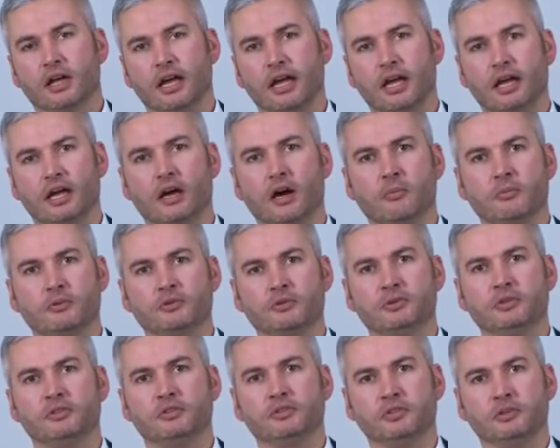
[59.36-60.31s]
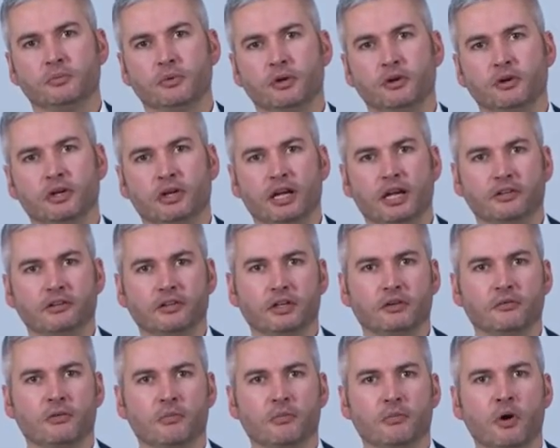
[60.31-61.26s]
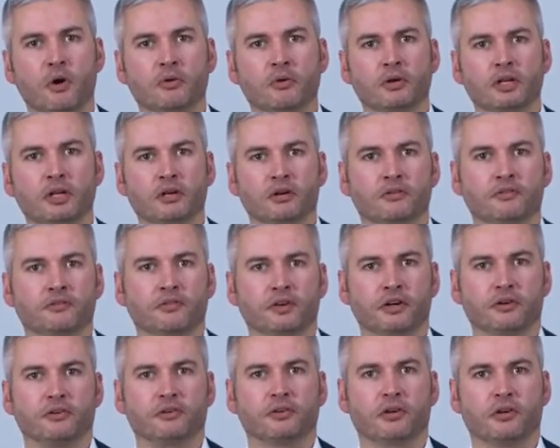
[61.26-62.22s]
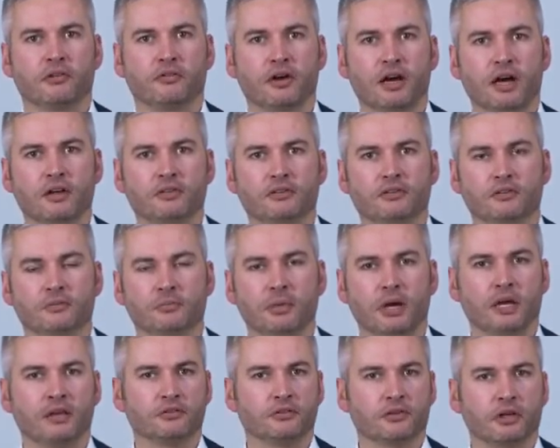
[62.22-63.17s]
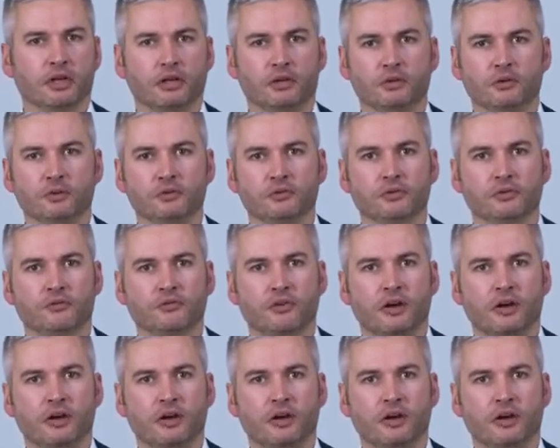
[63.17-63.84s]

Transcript: an opportunity where you can actually remotely configure the devices based on a user